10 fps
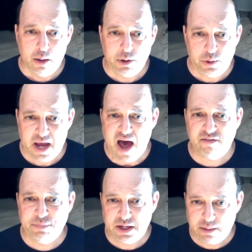but we
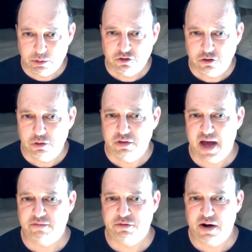have been able to do
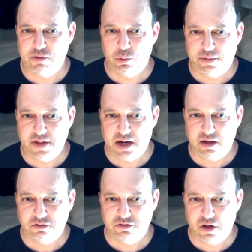that for everyone that
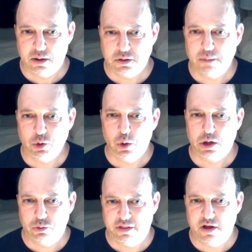has uh, come to
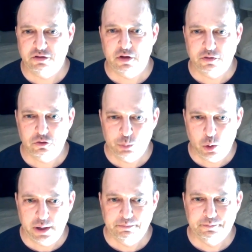work with us at this
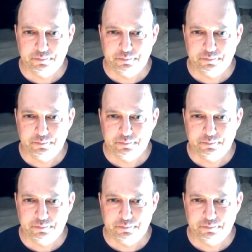point.